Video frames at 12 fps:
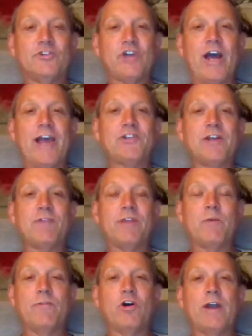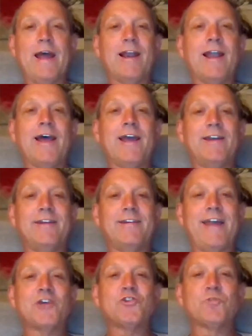everything. We've got Adelaide
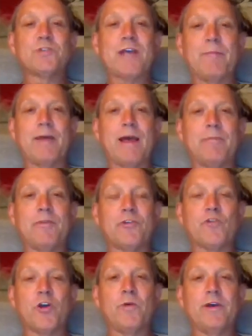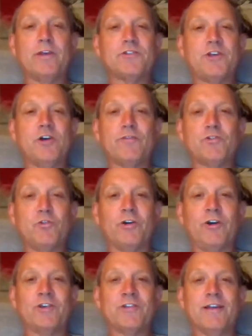Nationals coming up in 3 weeks. Telf's
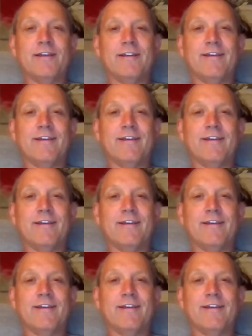organising it.